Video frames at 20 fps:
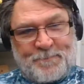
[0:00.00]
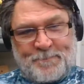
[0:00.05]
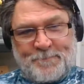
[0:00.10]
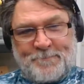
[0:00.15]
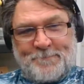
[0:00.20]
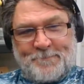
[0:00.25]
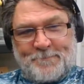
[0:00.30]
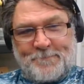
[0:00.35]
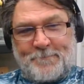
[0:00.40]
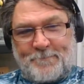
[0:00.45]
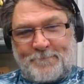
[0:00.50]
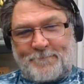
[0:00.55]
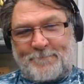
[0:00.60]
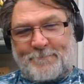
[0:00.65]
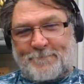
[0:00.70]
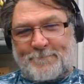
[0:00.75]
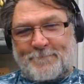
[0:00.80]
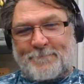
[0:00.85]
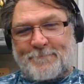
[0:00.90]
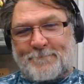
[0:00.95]

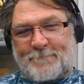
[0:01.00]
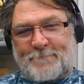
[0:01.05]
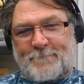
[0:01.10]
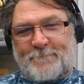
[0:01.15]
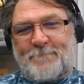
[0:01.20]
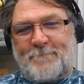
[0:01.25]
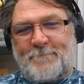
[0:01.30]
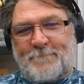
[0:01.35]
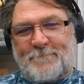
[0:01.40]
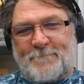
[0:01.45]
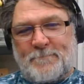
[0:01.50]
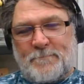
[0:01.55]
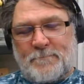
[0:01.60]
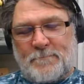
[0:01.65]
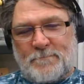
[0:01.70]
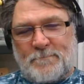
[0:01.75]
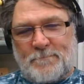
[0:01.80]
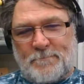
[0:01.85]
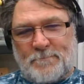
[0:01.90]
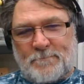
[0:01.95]

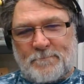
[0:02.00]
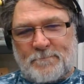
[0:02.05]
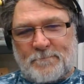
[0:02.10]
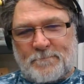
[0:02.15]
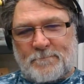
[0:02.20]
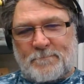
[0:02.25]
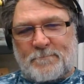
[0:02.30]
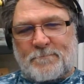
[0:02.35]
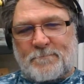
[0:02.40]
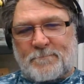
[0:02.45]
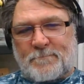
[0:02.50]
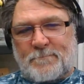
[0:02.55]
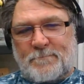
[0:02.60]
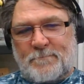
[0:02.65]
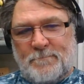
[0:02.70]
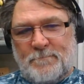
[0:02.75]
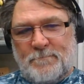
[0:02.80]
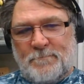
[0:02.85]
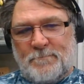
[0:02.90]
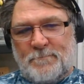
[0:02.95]

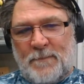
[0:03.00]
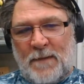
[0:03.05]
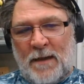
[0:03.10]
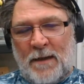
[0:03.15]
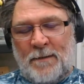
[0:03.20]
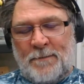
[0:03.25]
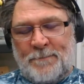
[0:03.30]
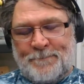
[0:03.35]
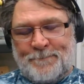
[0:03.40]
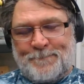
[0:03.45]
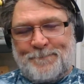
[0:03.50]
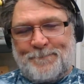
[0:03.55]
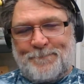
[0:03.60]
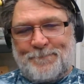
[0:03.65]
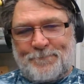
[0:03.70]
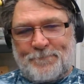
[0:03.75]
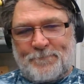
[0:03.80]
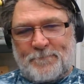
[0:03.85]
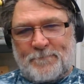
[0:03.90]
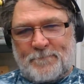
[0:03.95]

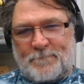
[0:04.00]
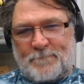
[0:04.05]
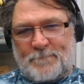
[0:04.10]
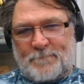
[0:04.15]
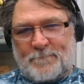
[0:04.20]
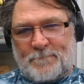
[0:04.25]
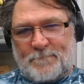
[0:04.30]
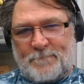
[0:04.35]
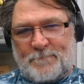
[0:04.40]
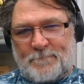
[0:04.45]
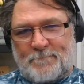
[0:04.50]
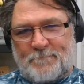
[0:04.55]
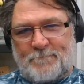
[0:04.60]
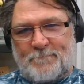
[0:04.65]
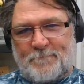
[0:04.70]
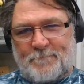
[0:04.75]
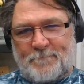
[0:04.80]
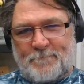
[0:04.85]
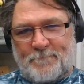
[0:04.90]
[no speech]